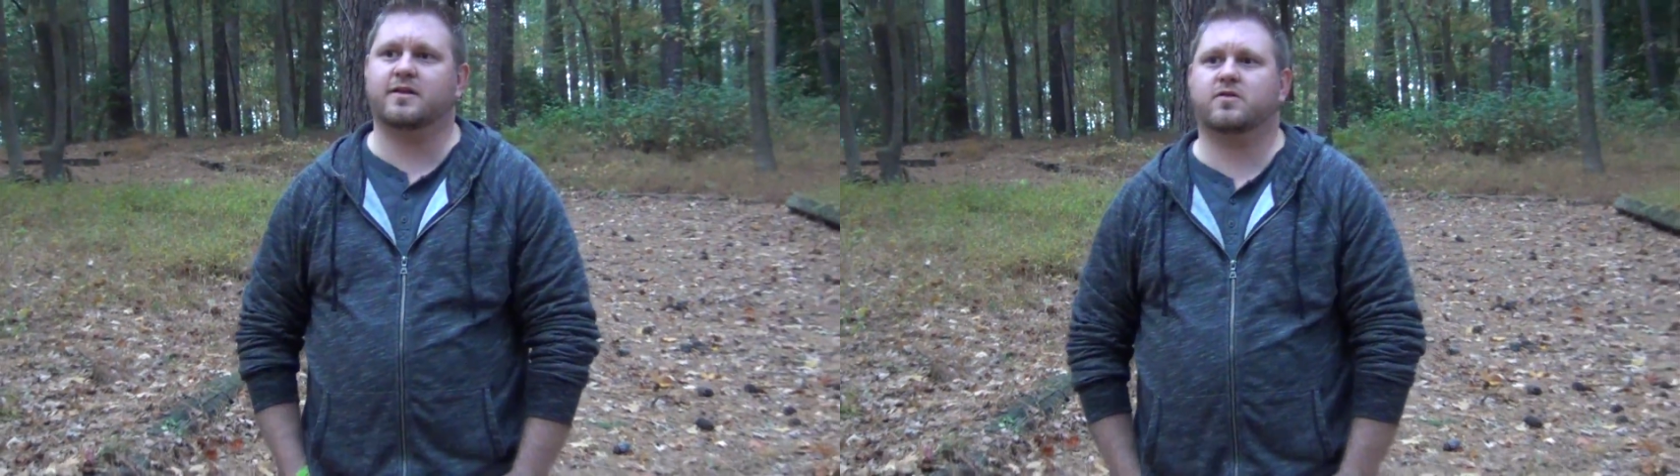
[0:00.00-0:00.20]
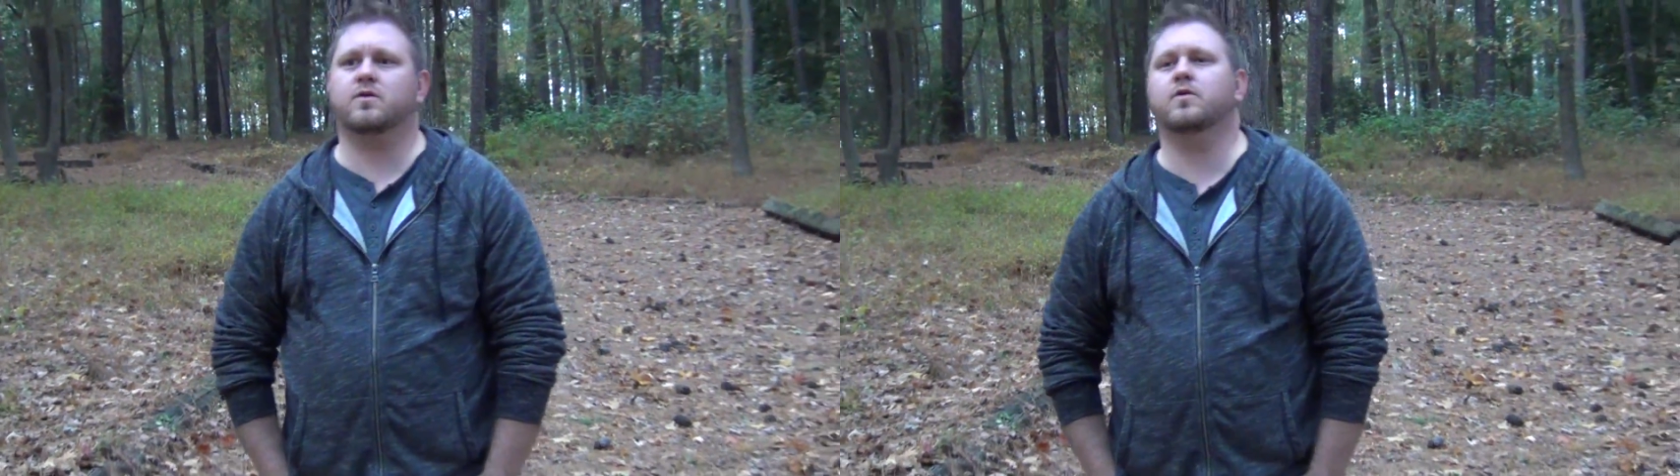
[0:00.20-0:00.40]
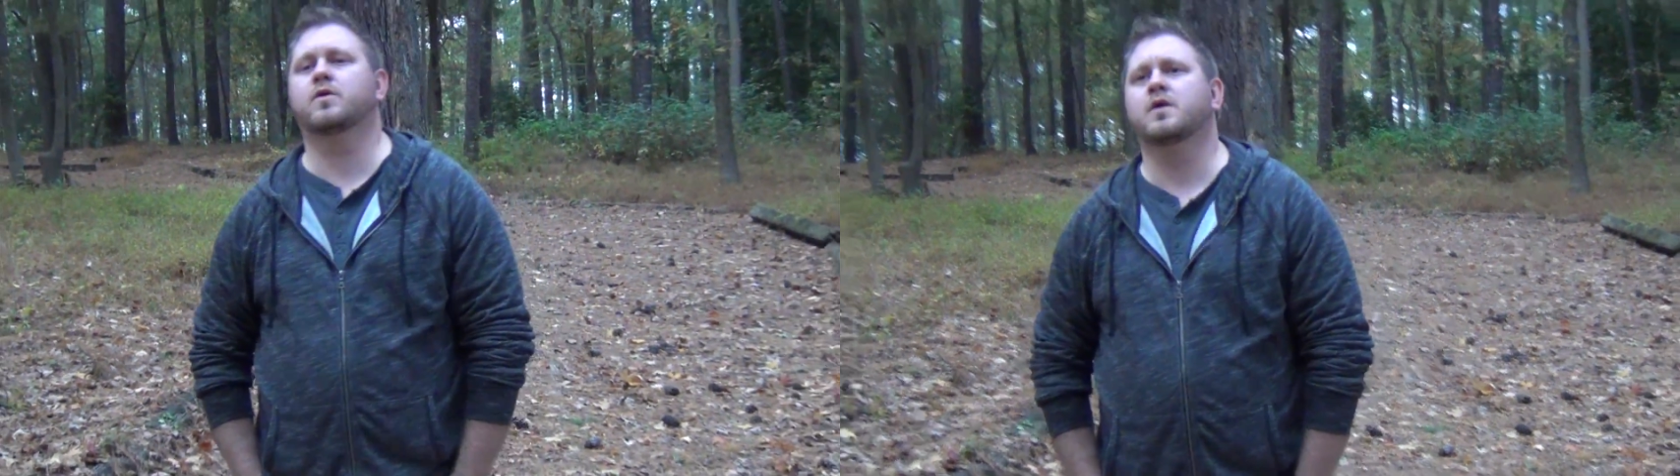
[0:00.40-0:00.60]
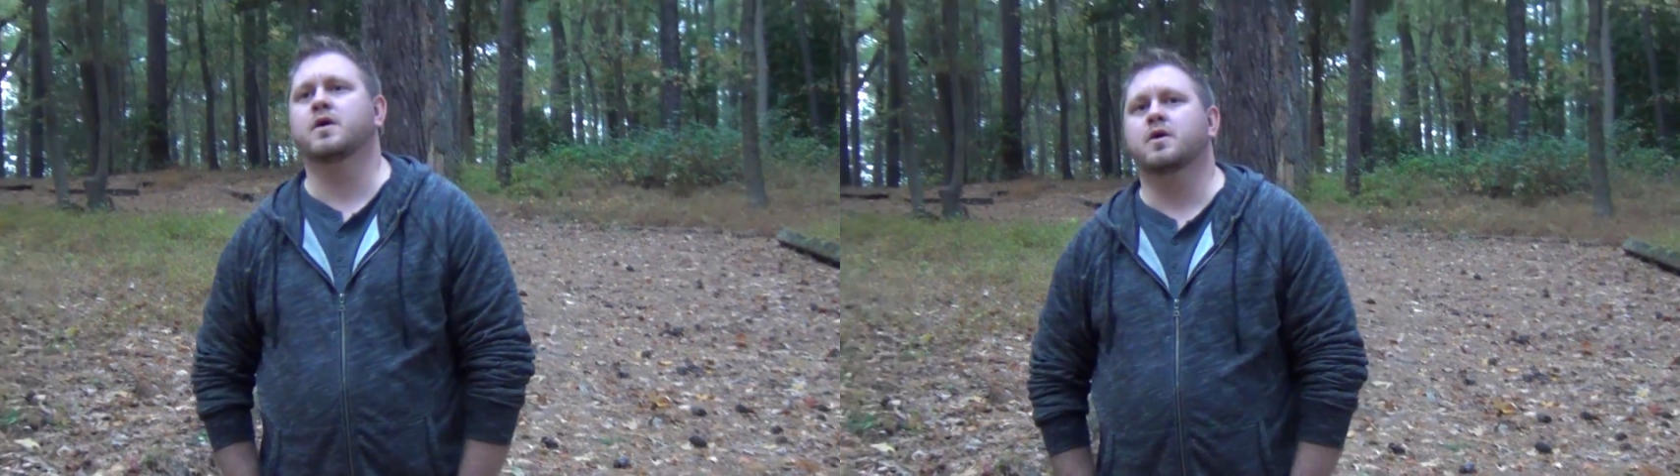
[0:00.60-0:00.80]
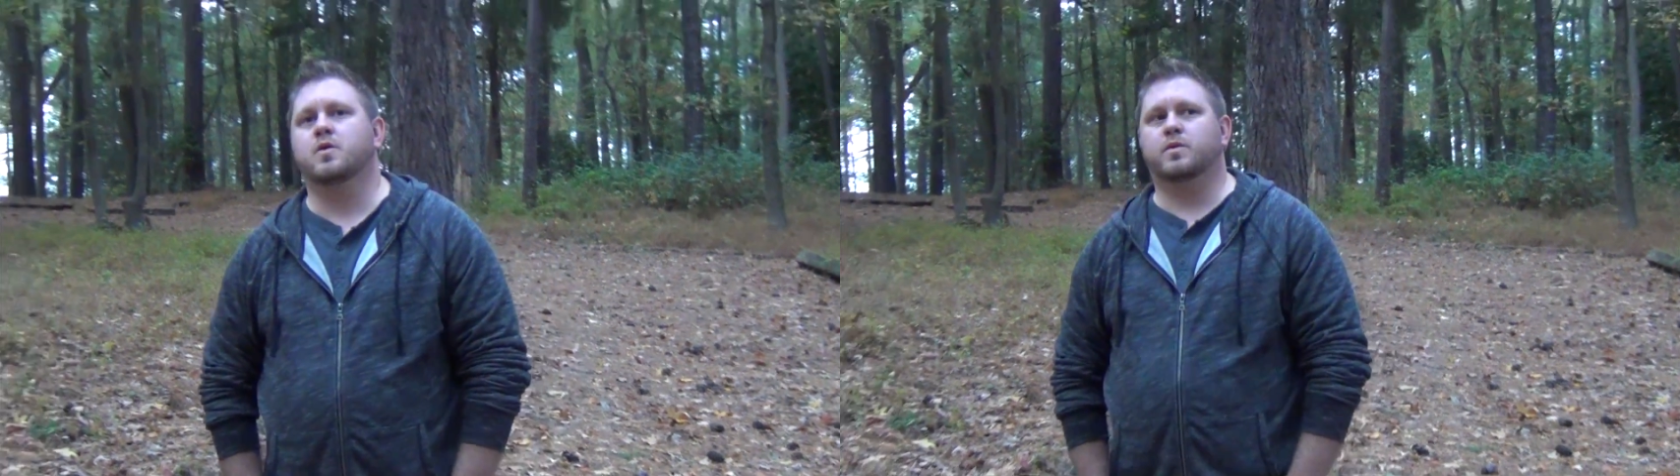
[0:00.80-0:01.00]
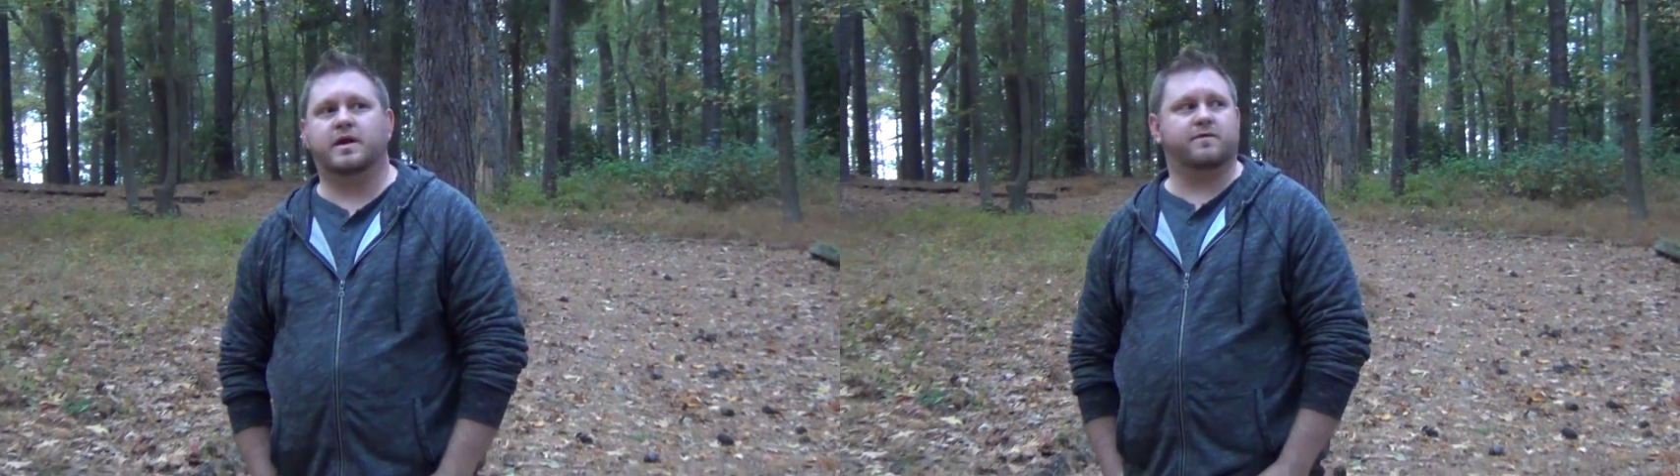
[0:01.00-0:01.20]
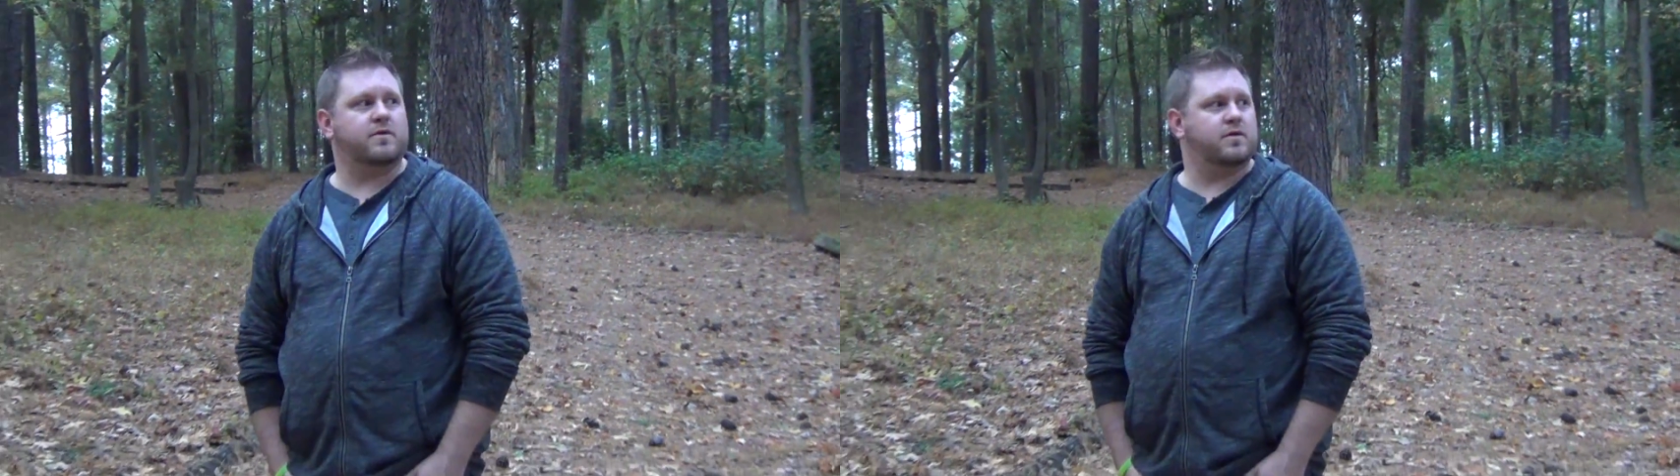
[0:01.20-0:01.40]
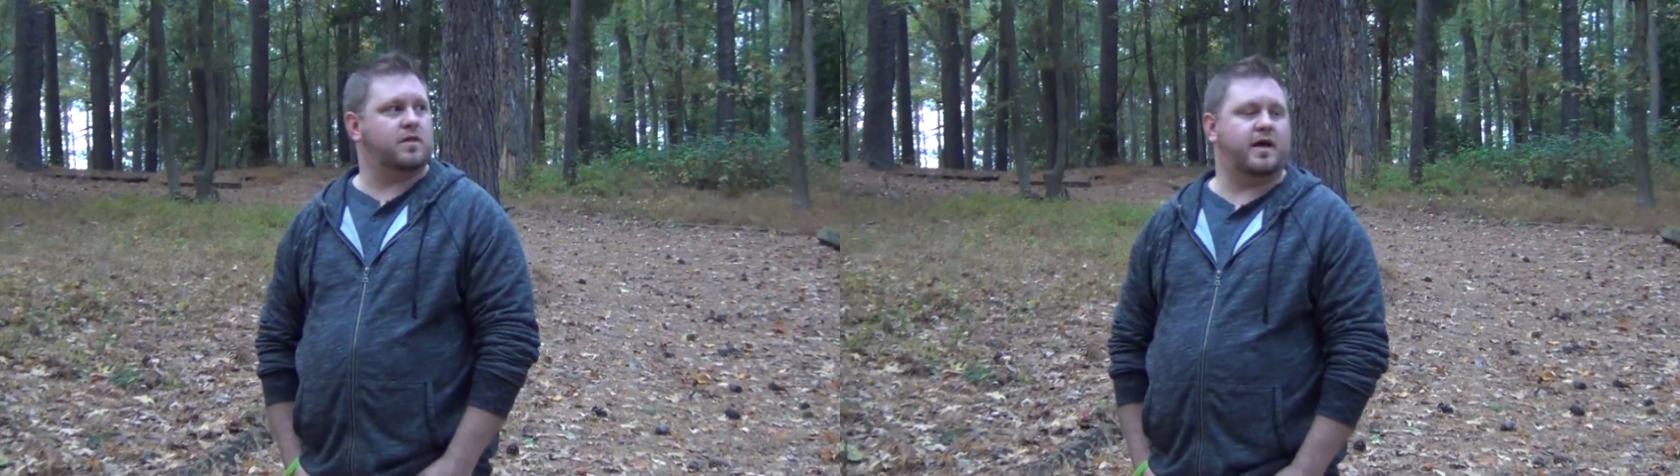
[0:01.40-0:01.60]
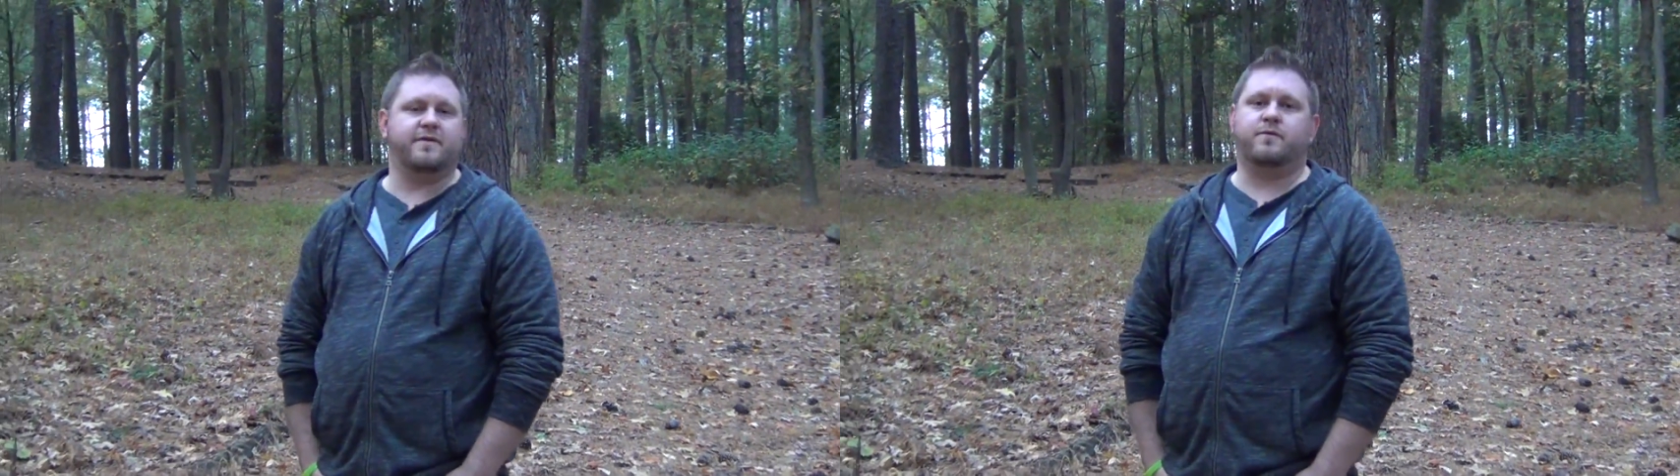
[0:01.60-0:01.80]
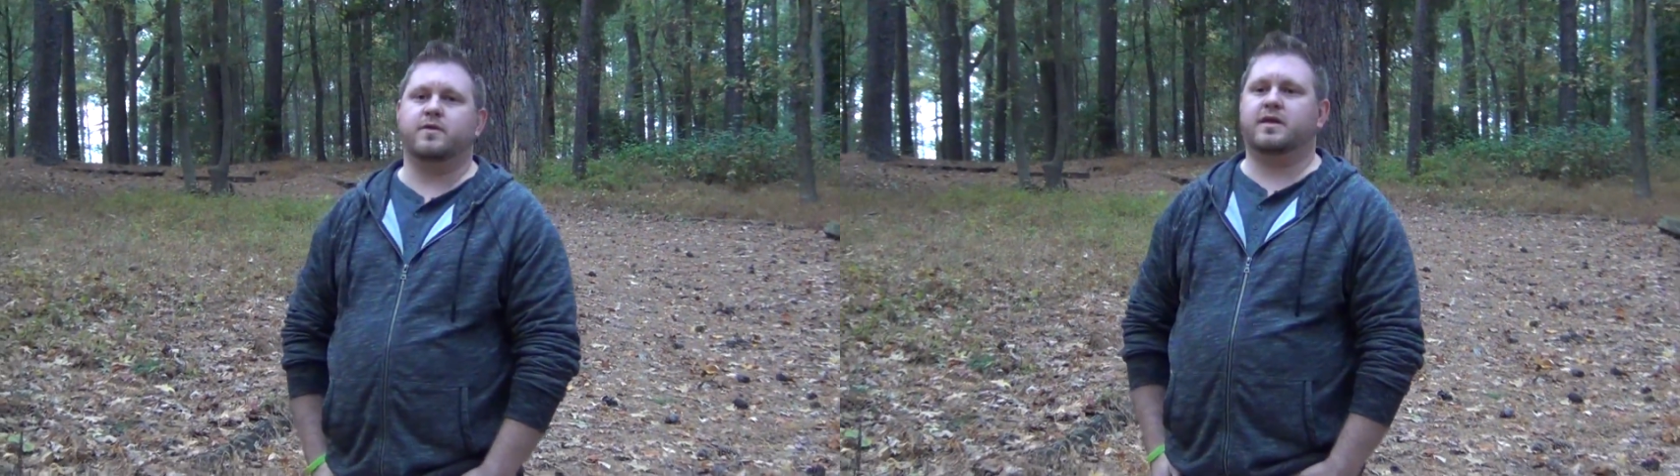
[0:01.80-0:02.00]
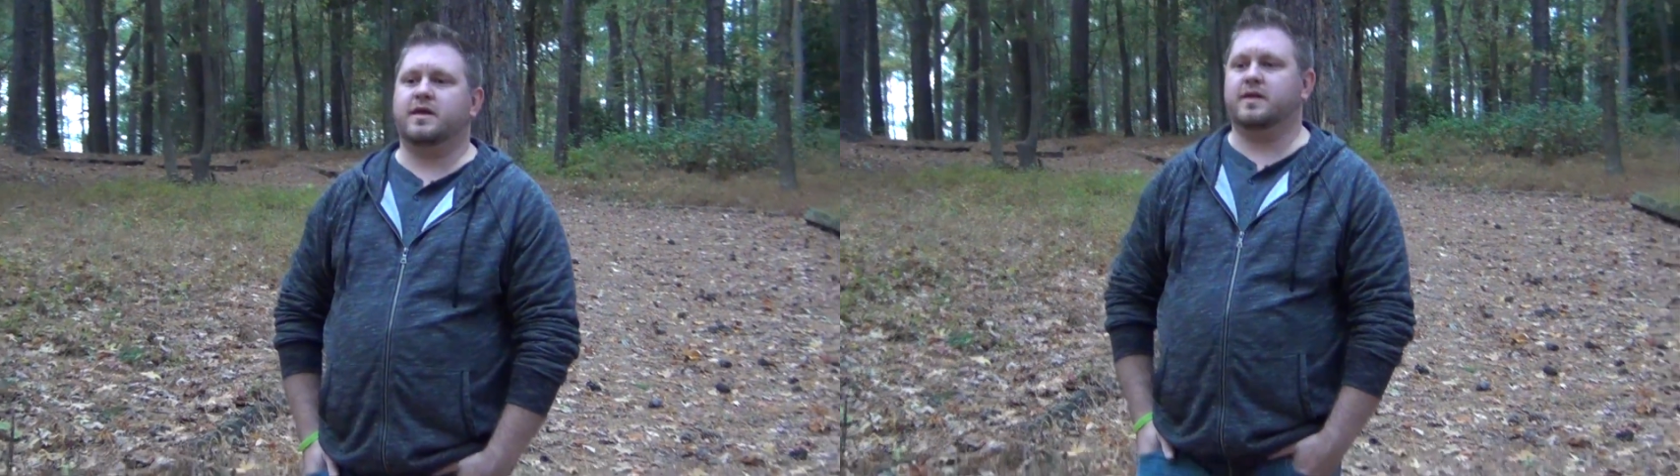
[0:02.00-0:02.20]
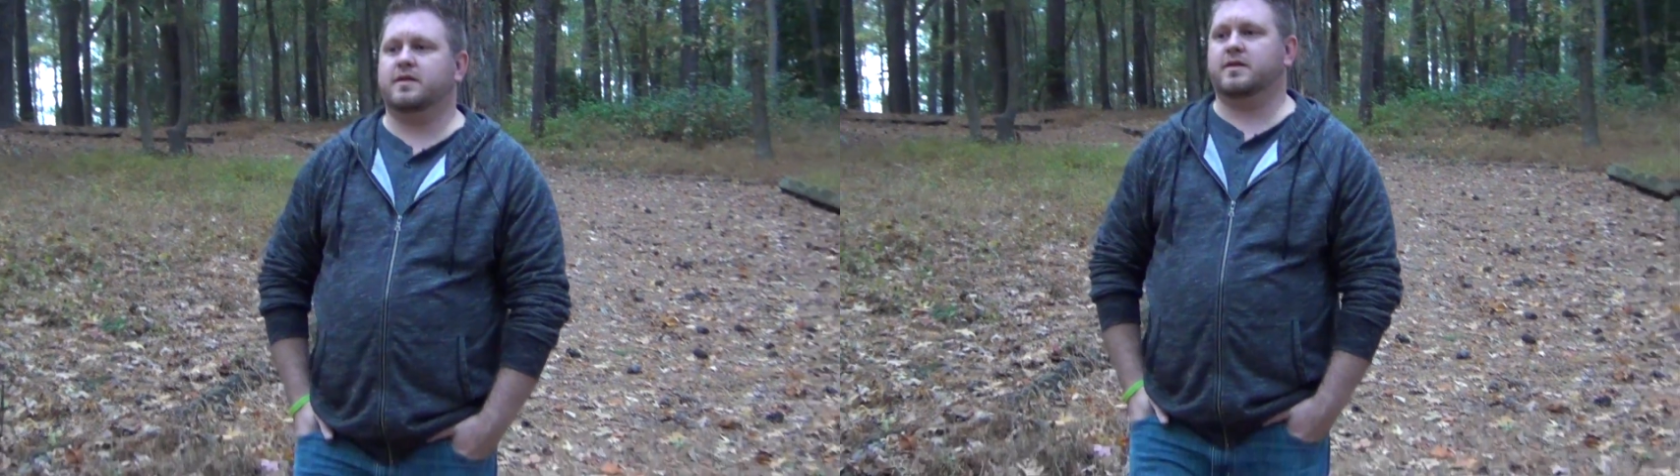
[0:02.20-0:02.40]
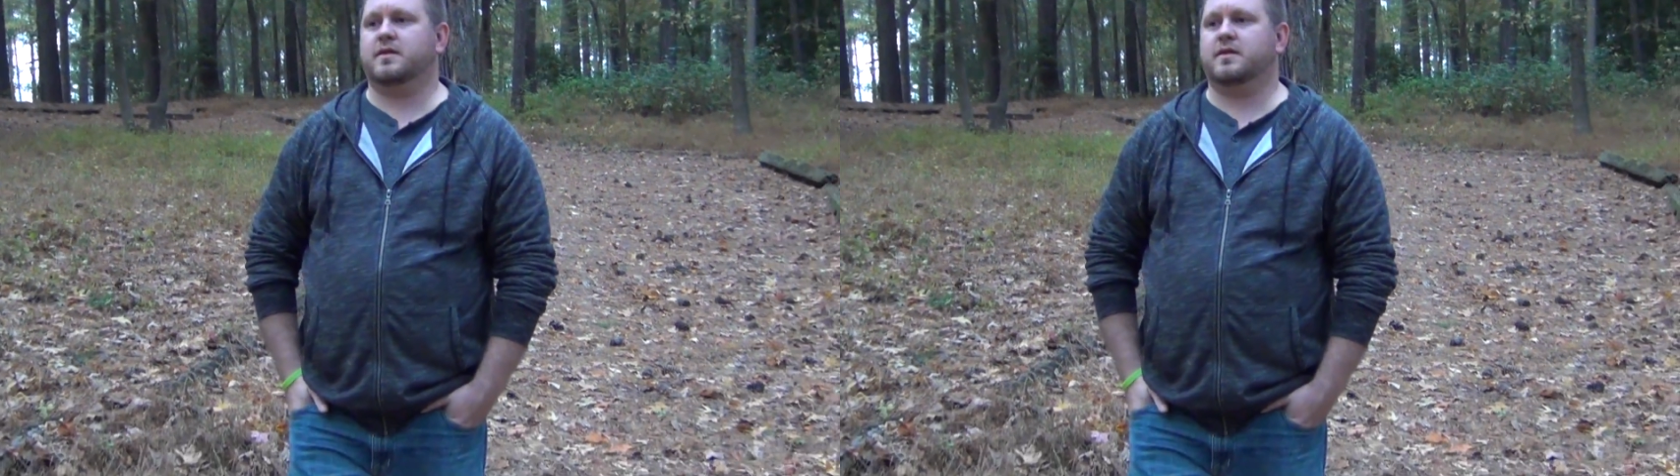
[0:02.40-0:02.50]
And so, whenever life would get